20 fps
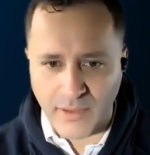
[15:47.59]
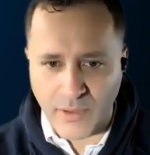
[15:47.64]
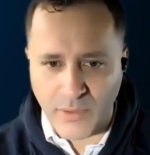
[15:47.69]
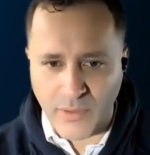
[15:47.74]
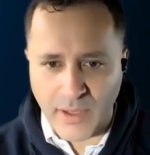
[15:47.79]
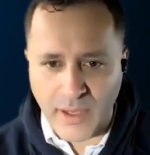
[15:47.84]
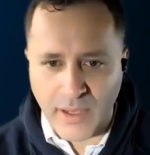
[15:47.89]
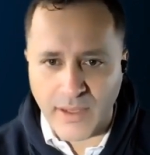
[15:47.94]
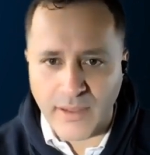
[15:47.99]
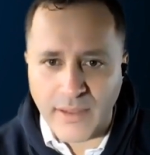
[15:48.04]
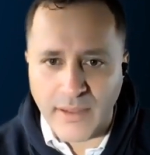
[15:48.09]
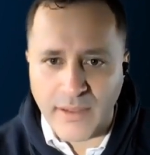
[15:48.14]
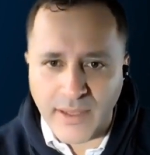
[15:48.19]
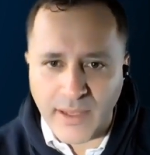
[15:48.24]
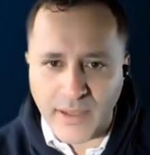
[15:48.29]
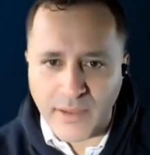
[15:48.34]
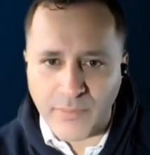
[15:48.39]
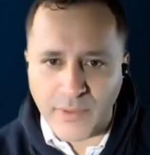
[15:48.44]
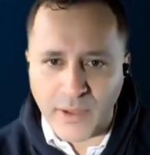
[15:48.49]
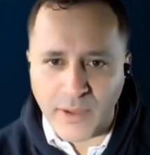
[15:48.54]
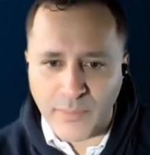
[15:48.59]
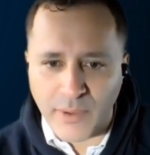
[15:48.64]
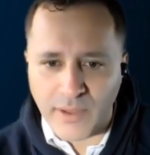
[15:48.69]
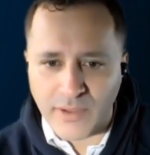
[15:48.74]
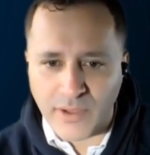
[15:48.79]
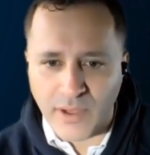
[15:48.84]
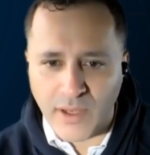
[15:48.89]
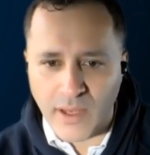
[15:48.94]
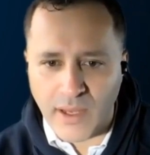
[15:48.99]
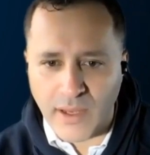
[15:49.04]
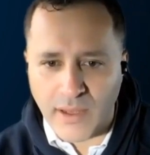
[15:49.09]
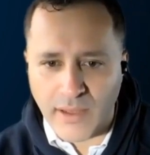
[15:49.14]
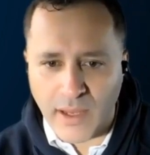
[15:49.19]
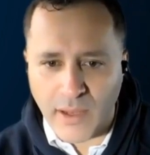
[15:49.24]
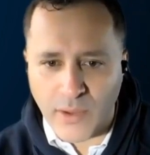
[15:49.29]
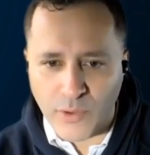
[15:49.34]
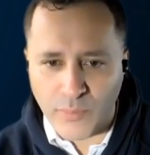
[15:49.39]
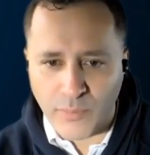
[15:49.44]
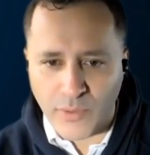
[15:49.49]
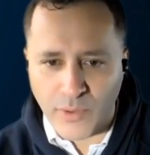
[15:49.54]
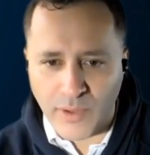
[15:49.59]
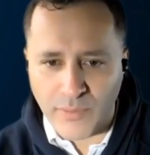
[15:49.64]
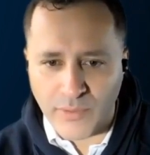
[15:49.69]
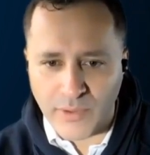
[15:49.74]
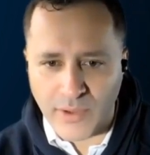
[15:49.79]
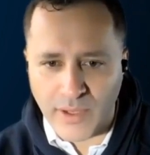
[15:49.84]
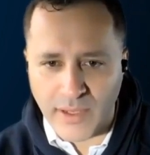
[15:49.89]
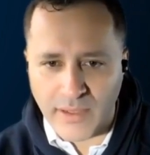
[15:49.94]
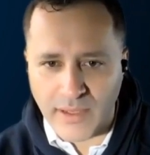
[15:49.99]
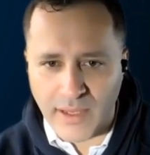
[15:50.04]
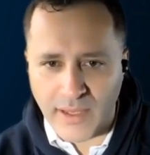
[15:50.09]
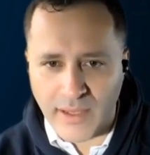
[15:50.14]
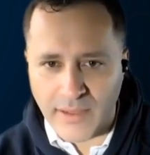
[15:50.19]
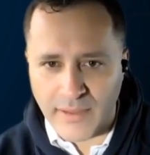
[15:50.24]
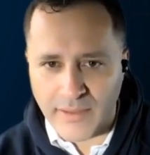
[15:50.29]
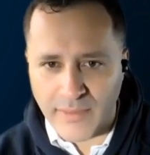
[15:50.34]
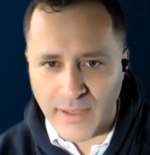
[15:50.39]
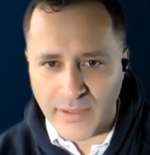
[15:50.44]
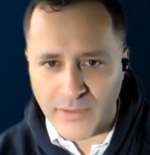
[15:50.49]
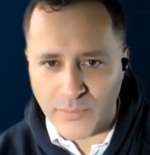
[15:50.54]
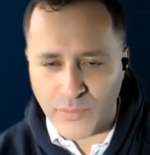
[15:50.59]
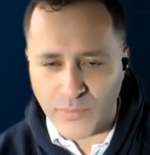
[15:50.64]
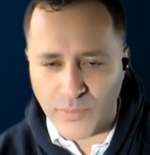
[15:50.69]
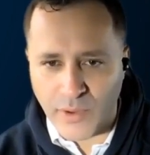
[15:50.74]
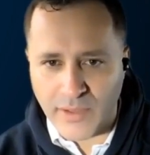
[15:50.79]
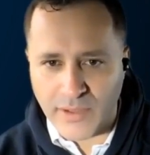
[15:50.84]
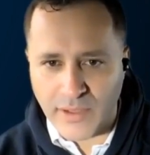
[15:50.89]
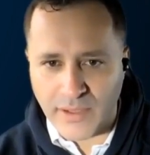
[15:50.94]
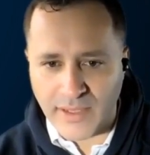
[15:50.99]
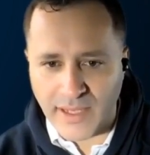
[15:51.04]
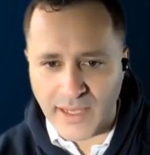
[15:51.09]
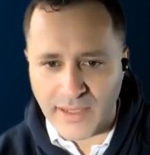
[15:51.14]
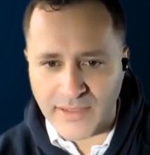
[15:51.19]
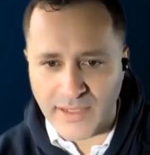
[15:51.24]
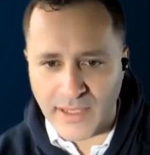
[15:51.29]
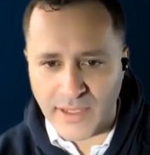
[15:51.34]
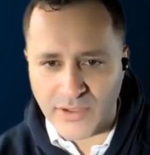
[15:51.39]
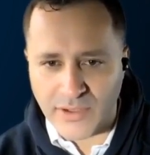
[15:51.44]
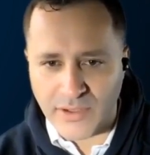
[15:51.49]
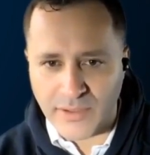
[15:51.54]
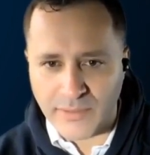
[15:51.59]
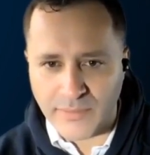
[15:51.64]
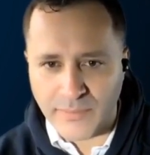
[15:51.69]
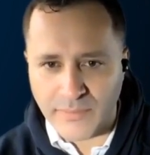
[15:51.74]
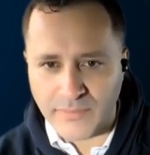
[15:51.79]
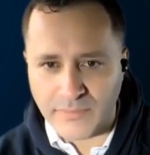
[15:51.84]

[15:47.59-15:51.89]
Okay, thank you very much. A hug. I hope you have a great day. Let's move on to the next section.